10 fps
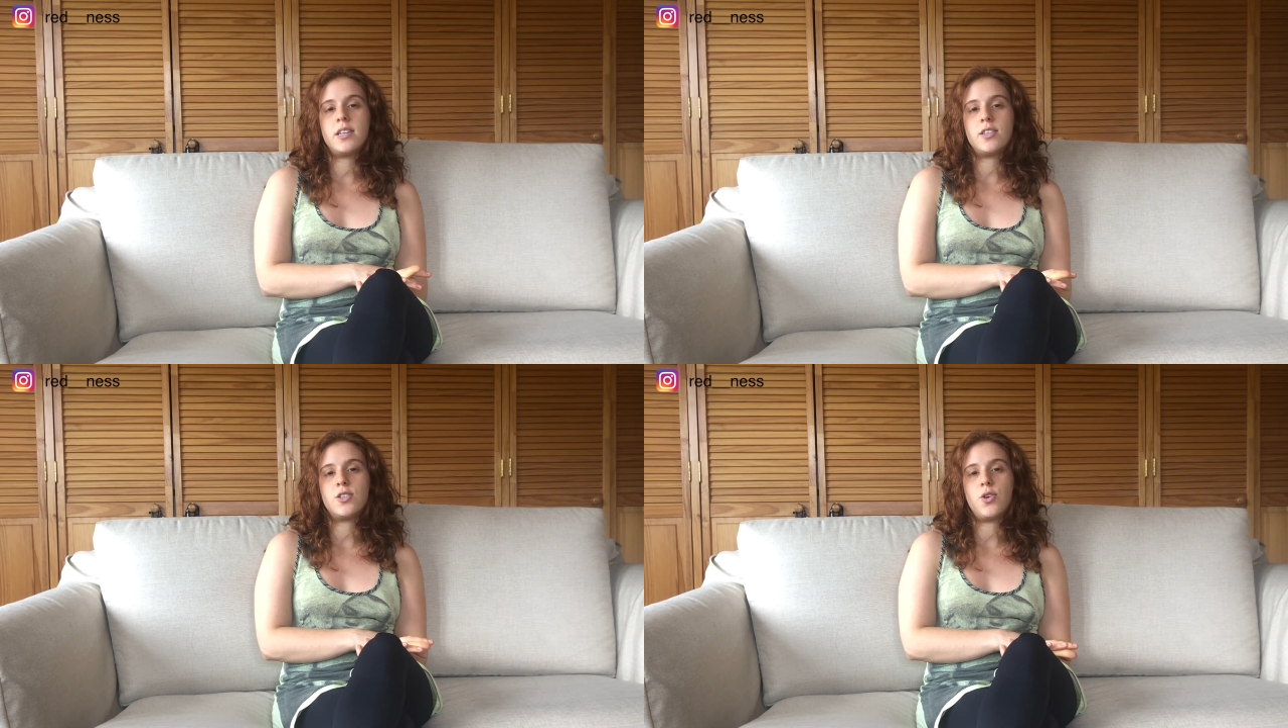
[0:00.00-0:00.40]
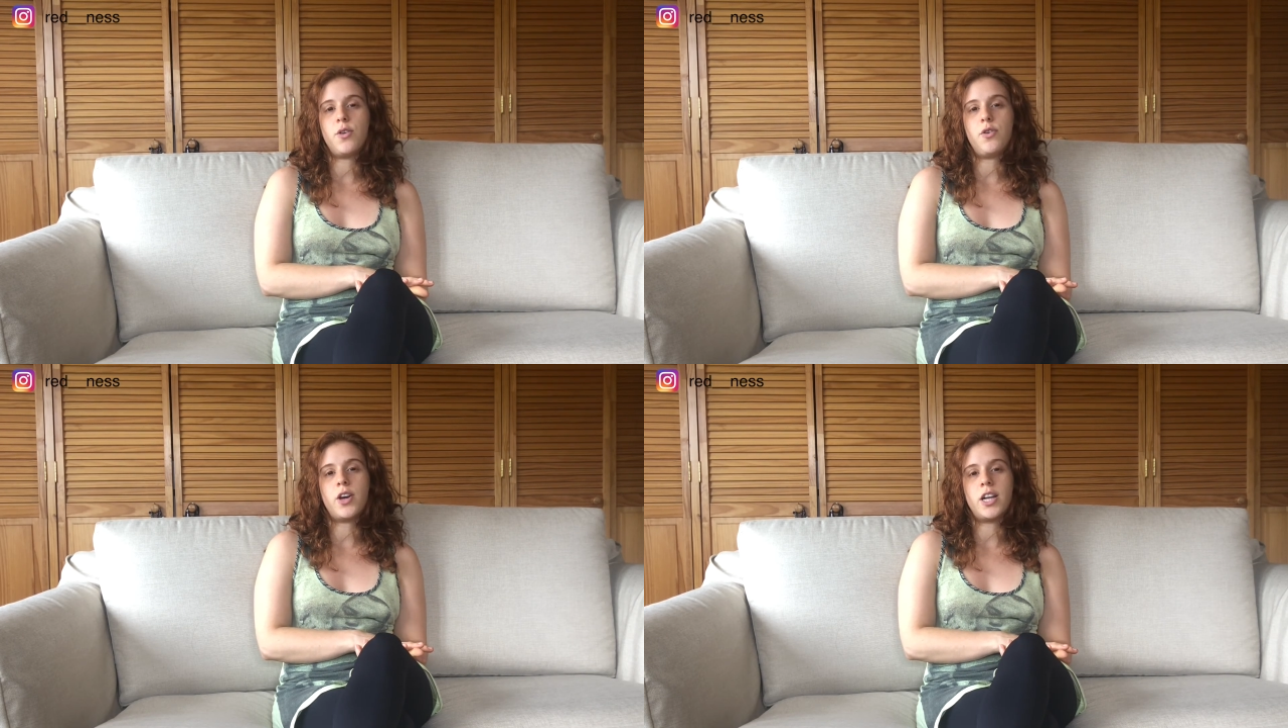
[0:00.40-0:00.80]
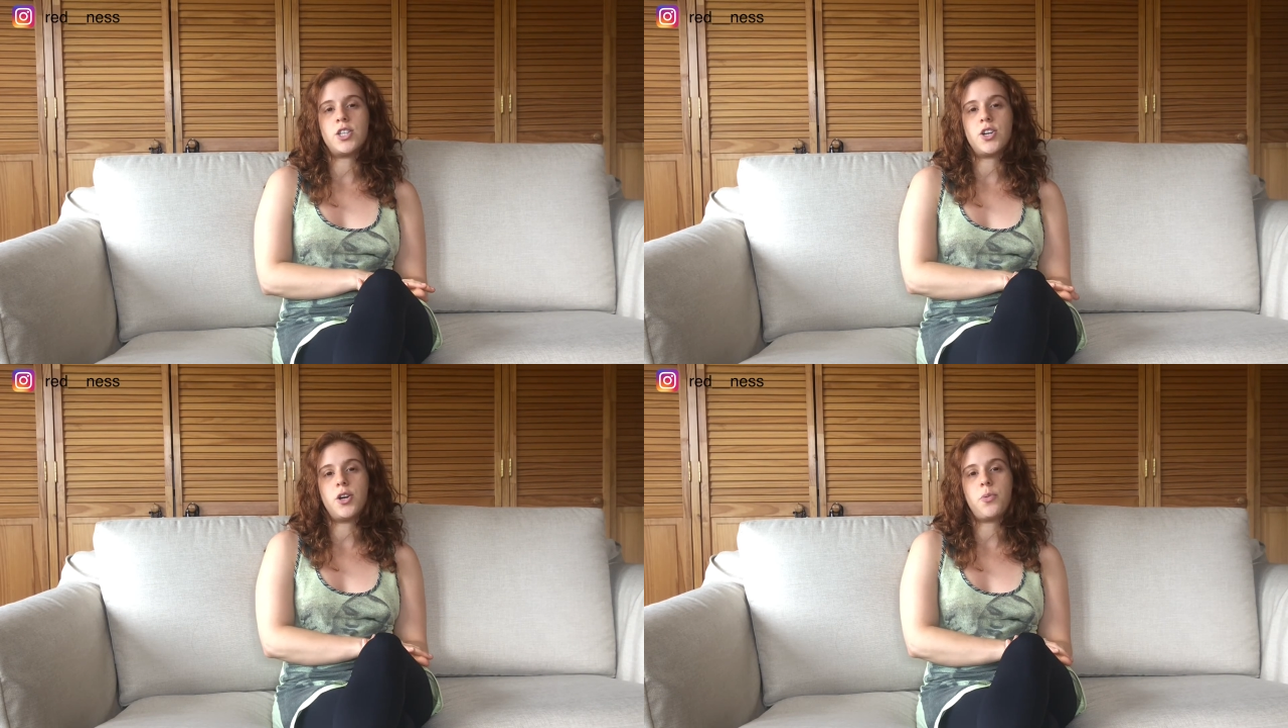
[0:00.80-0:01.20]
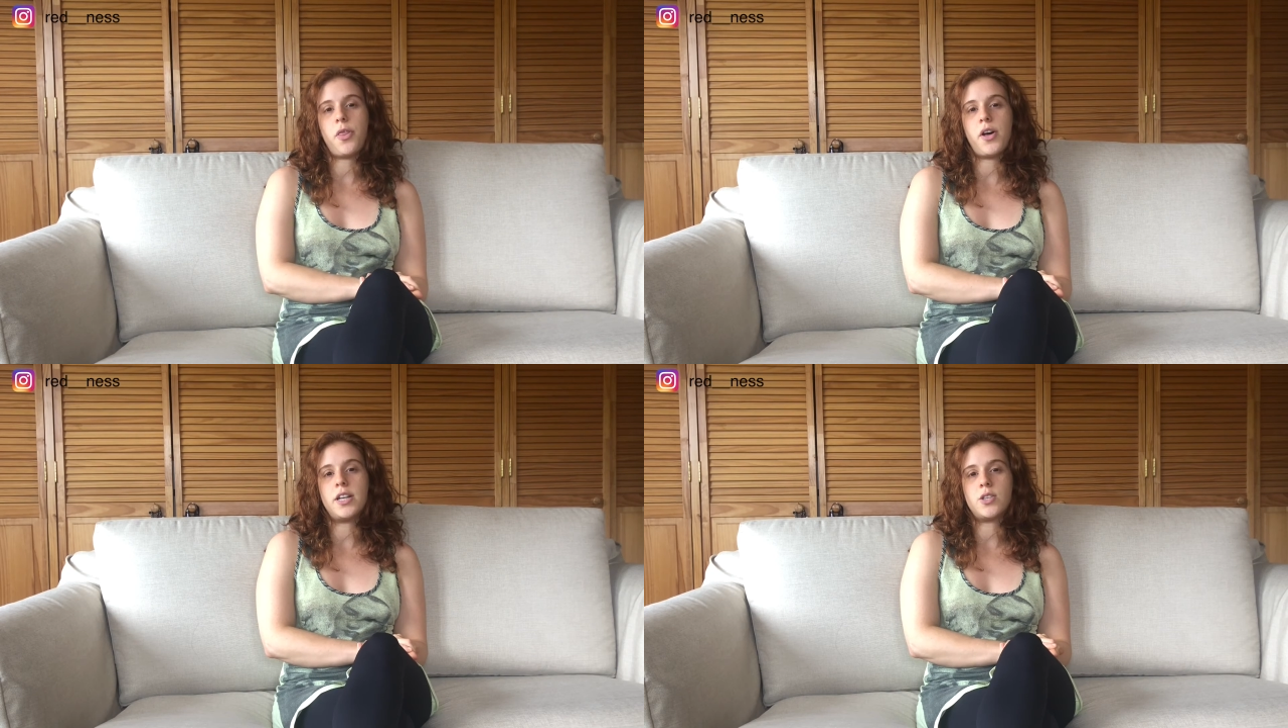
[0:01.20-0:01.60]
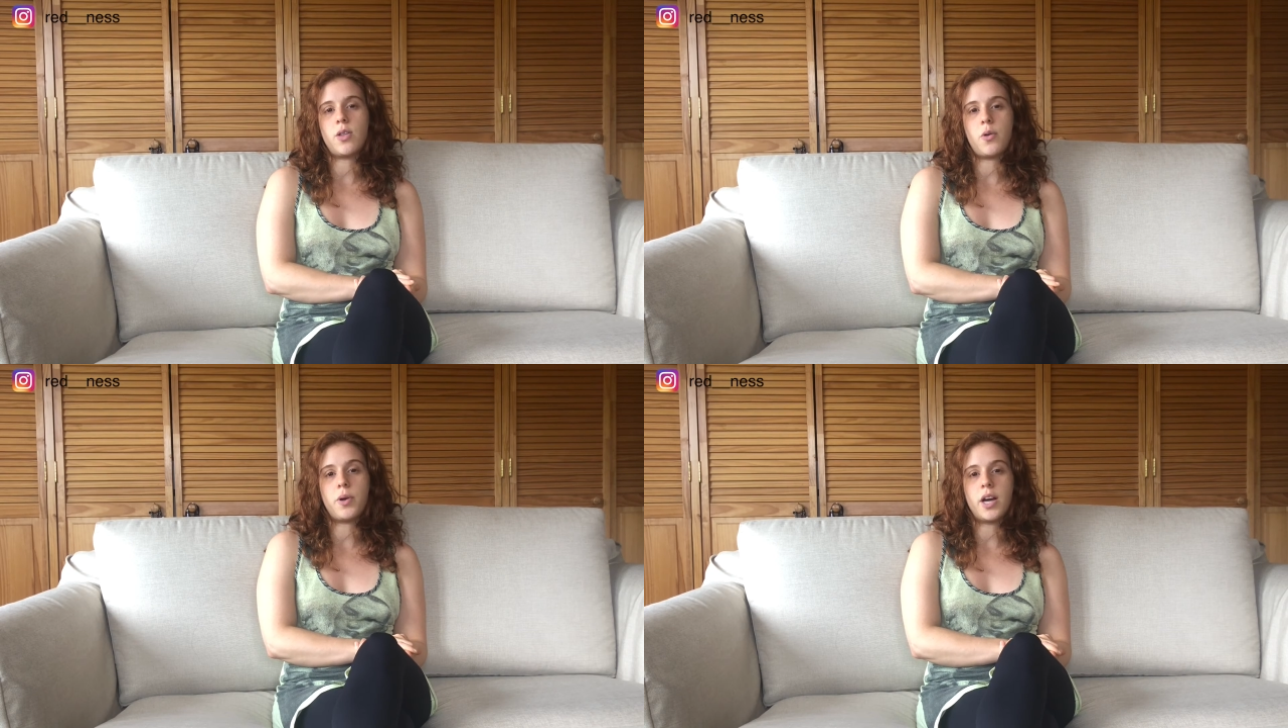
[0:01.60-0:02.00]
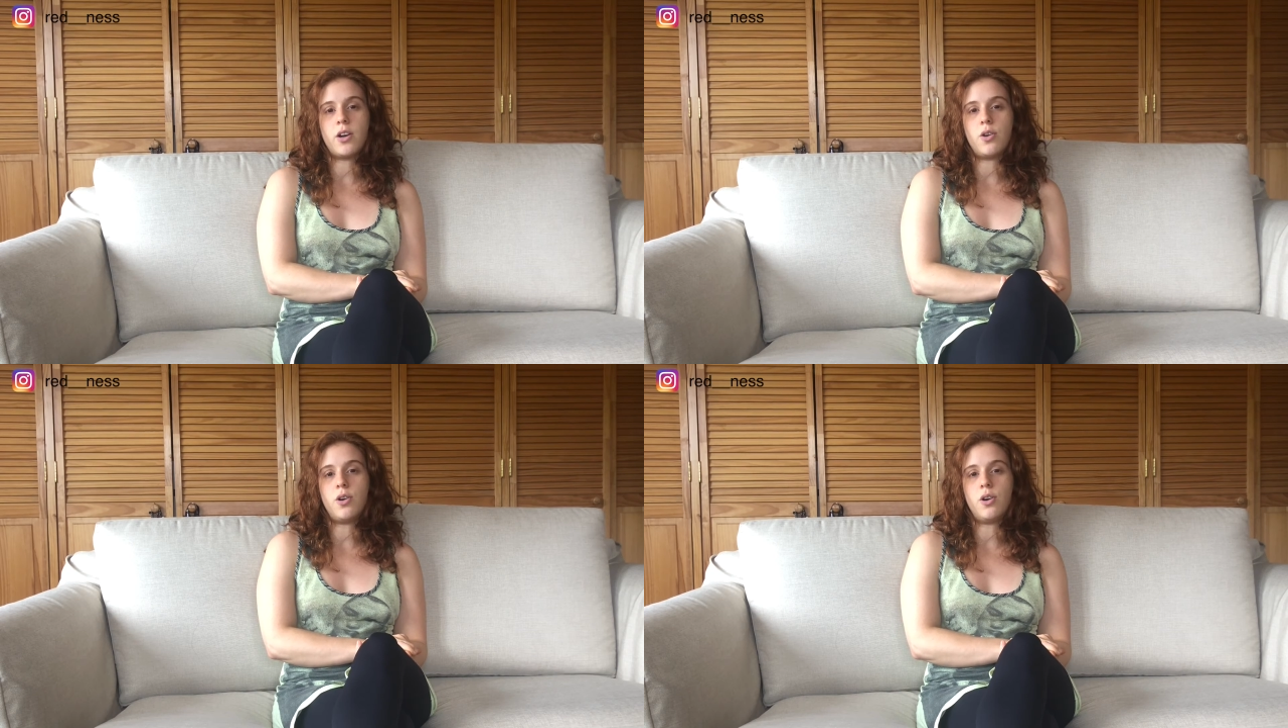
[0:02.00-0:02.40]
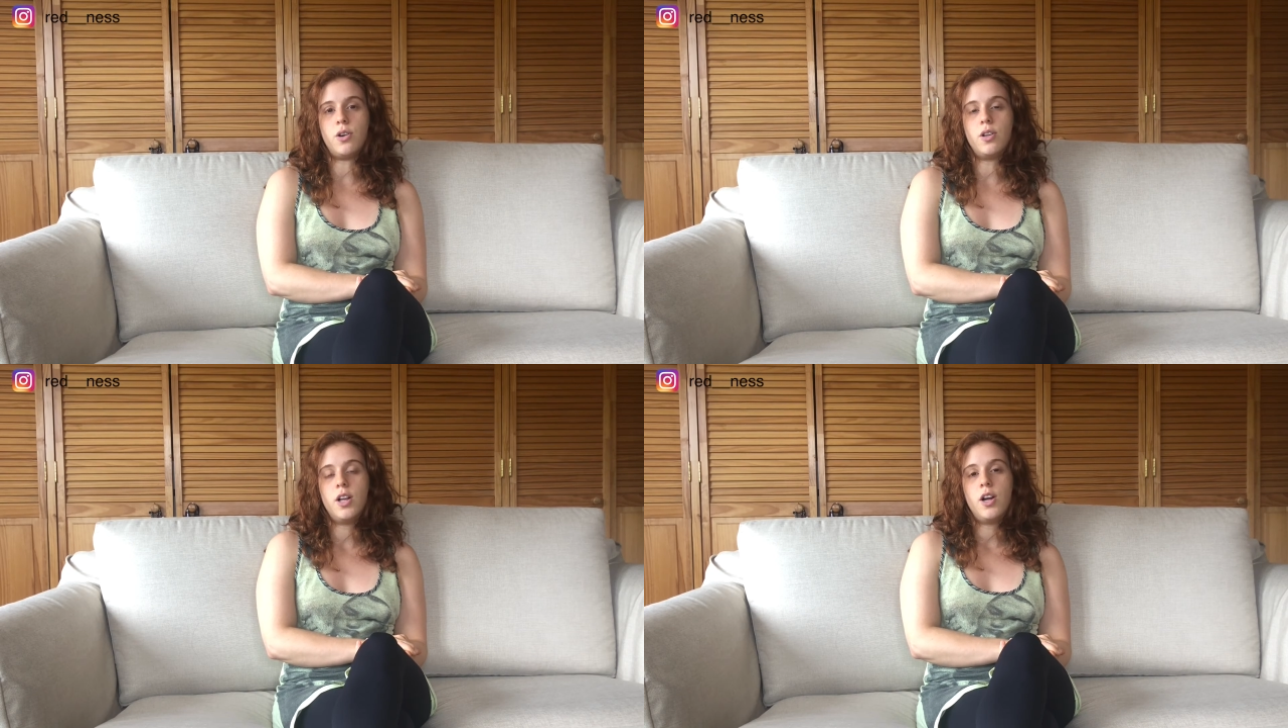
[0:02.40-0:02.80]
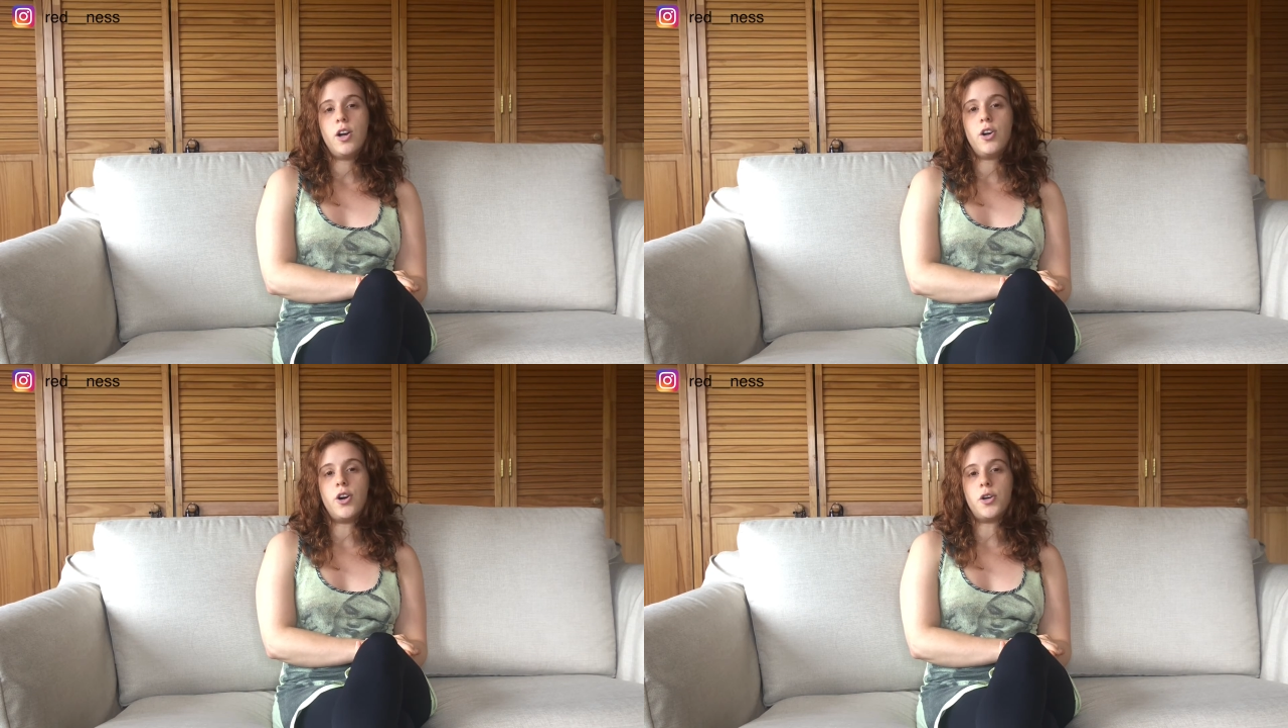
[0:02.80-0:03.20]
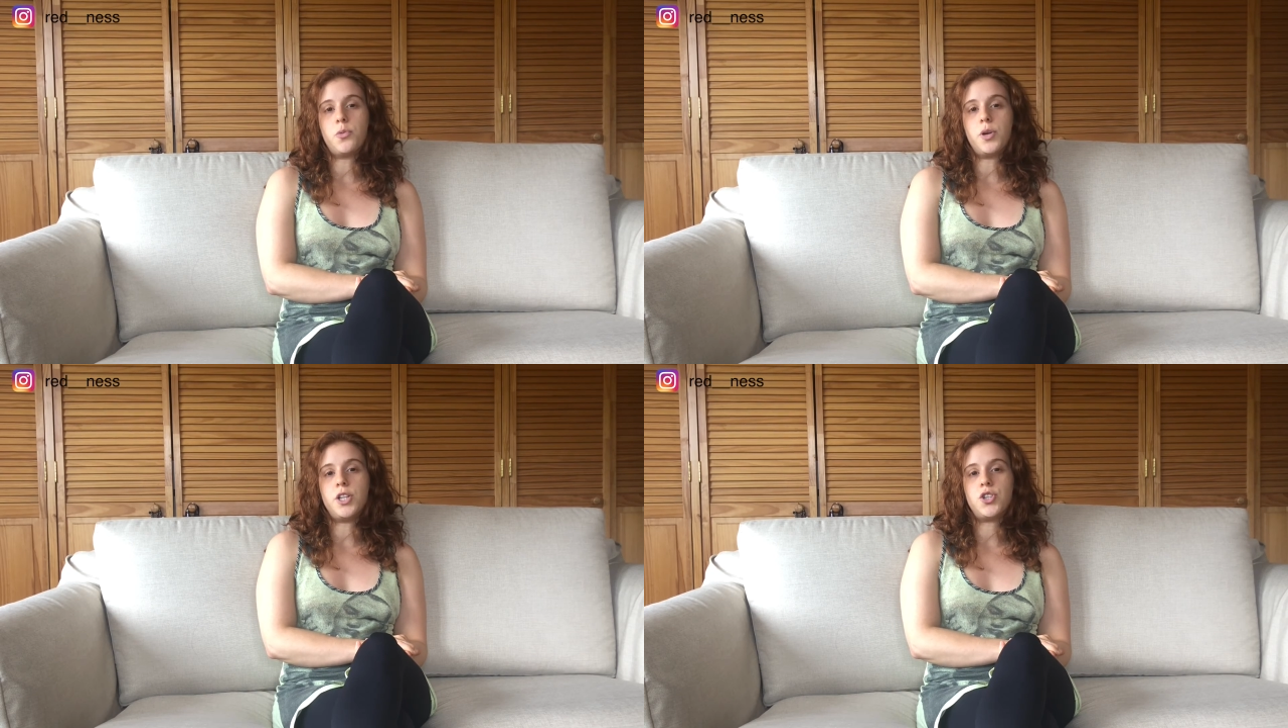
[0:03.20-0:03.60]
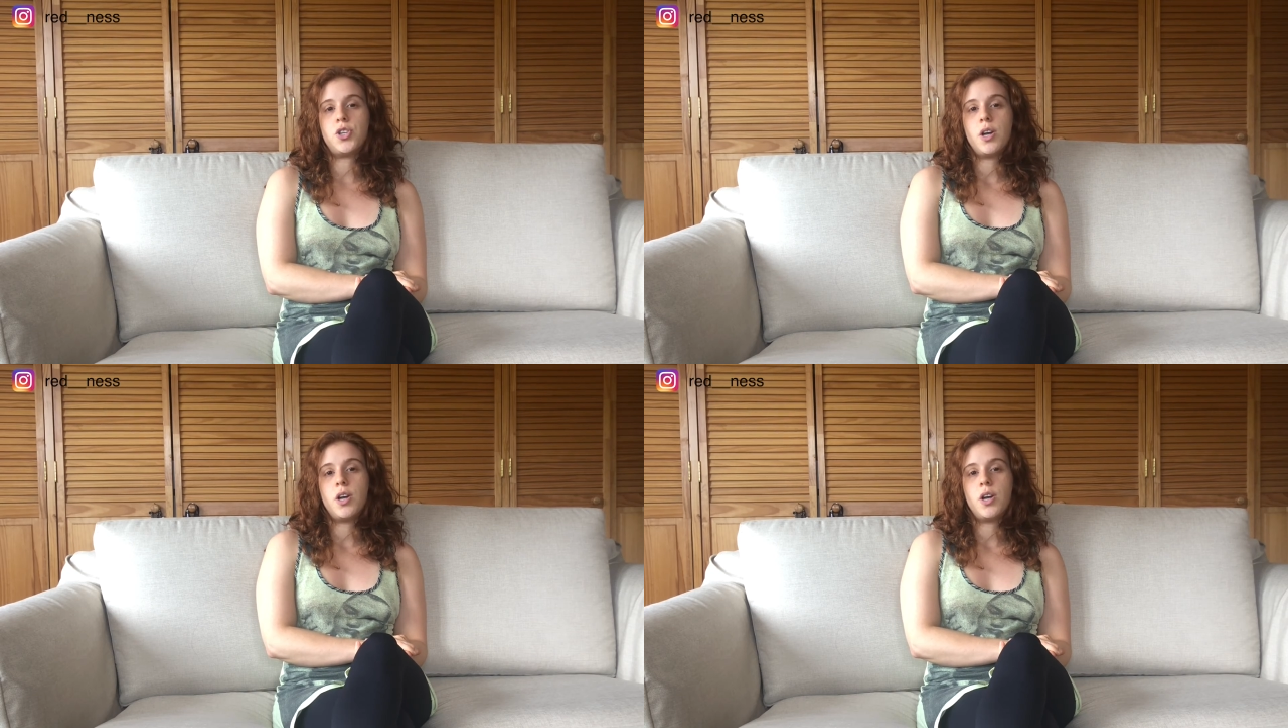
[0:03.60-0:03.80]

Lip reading: So if you can share it with us so that we can all learn which